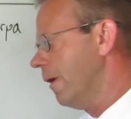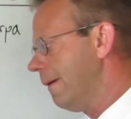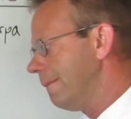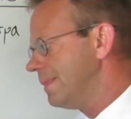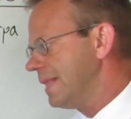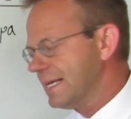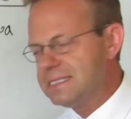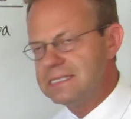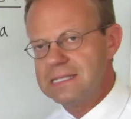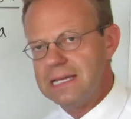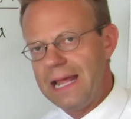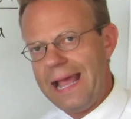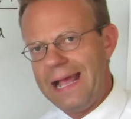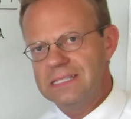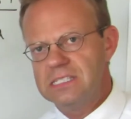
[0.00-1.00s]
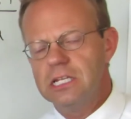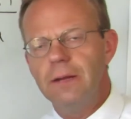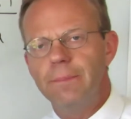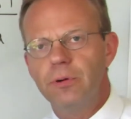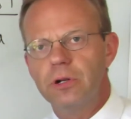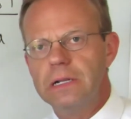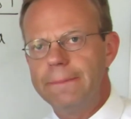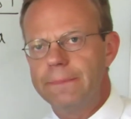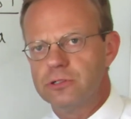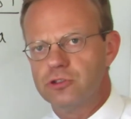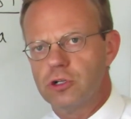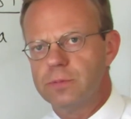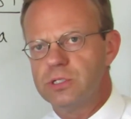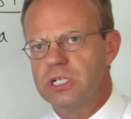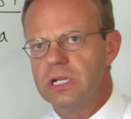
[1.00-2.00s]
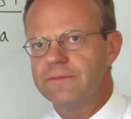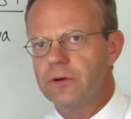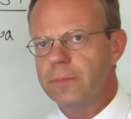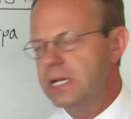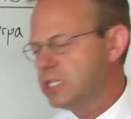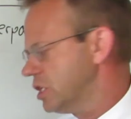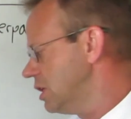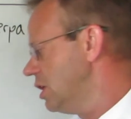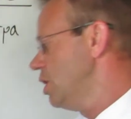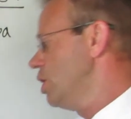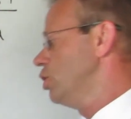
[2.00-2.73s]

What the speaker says: Next, it's going to ask you to put in prescription information.